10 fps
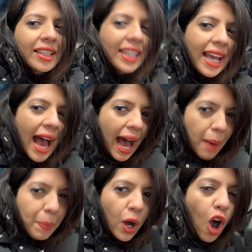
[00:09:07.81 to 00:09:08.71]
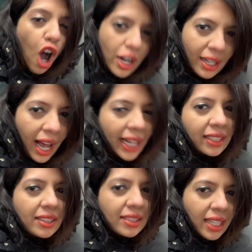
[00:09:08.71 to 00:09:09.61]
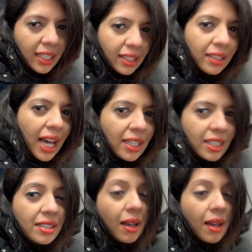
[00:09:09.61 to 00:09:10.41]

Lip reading: The app online stated that the